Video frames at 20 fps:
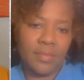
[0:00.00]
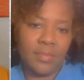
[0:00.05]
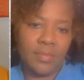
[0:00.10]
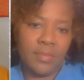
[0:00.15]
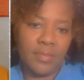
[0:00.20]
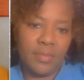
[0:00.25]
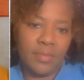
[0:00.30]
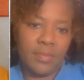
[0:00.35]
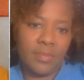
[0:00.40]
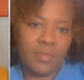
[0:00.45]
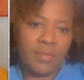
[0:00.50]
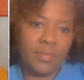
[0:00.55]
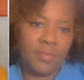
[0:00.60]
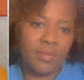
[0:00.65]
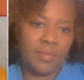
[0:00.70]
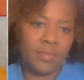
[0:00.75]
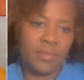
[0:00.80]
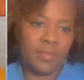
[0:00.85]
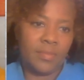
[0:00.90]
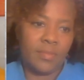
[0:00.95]

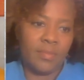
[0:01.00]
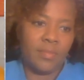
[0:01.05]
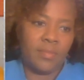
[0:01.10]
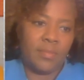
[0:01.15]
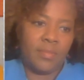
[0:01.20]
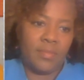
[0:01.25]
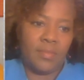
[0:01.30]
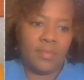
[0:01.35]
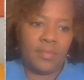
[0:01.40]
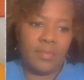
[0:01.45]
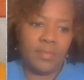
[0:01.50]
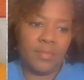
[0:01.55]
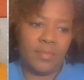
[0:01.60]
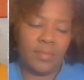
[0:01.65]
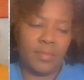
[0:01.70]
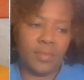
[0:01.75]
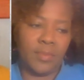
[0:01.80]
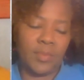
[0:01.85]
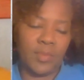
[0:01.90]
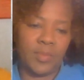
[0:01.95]

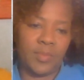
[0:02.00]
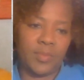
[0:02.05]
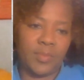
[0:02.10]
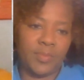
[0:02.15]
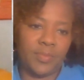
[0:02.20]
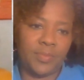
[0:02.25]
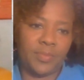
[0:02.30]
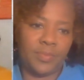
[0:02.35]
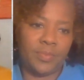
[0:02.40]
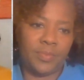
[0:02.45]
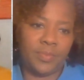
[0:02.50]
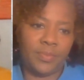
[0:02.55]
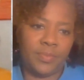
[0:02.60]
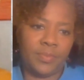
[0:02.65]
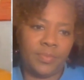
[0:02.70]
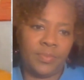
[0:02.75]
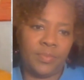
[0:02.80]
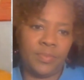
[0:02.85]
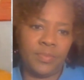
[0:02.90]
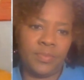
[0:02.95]

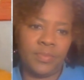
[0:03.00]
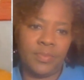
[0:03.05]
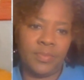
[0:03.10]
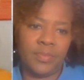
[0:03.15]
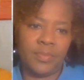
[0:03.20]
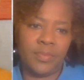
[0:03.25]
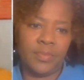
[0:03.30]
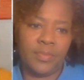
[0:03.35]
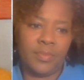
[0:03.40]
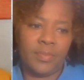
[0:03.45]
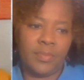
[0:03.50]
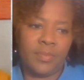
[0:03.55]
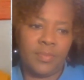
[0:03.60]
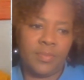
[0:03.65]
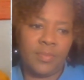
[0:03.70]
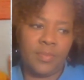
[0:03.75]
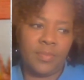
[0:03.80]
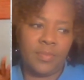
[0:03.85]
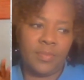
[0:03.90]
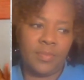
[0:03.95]

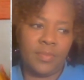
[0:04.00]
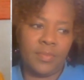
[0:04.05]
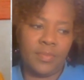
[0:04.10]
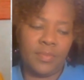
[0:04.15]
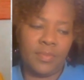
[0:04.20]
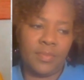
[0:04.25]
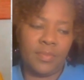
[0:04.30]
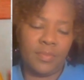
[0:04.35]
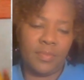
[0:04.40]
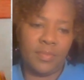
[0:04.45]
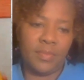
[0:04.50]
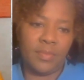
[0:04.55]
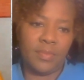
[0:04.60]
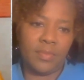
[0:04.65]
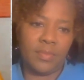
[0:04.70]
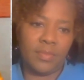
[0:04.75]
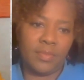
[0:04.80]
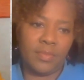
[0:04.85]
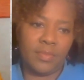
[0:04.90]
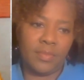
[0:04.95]

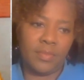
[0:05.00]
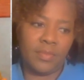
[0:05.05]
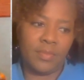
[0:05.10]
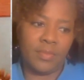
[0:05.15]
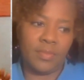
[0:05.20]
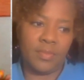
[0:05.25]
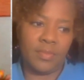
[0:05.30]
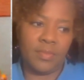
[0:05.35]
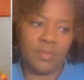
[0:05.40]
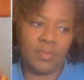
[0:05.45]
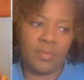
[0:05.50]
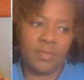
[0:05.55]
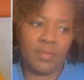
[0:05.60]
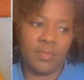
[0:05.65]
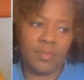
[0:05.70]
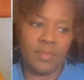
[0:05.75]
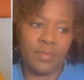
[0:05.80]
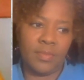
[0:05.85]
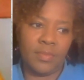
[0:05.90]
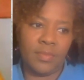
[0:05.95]

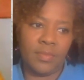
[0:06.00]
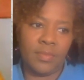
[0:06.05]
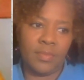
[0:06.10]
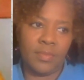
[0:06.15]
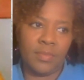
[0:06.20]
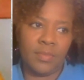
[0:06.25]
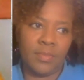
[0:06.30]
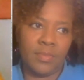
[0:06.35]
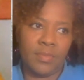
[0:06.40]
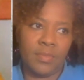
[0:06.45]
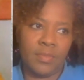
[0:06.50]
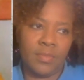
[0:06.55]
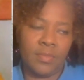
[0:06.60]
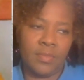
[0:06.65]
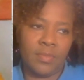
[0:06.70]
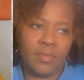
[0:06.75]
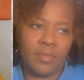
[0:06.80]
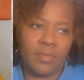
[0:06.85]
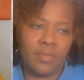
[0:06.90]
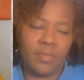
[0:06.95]

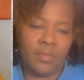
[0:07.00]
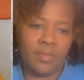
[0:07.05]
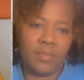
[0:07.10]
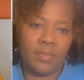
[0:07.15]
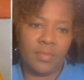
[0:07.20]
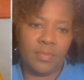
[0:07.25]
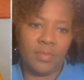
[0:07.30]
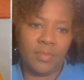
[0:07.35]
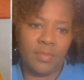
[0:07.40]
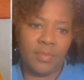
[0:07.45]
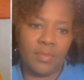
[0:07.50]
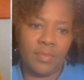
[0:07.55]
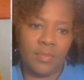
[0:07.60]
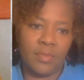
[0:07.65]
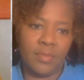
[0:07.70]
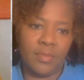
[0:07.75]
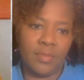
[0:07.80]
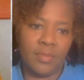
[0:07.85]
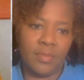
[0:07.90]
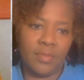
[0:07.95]
[no speech]